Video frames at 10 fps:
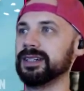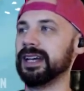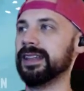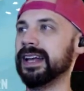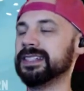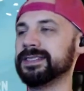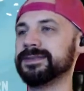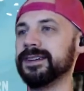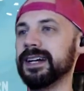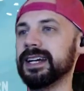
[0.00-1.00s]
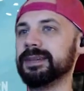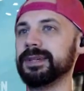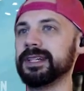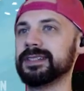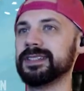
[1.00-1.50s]
And that's fine
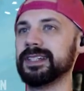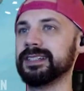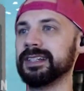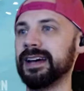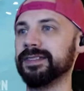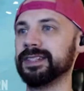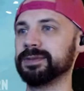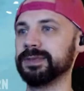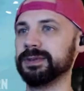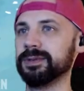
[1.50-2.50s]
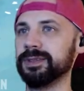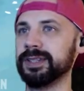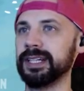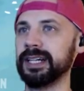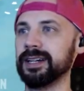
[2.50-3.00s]
because I have this reroll
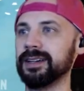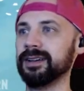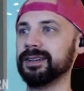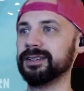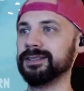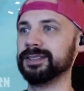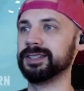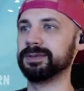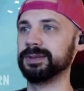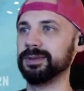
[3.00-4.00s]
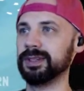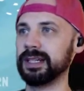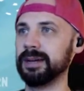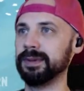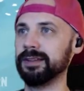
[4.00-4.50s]
thing here. We'll just reroll a
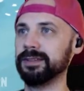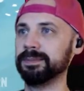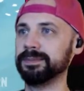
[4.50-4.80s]
couple of them.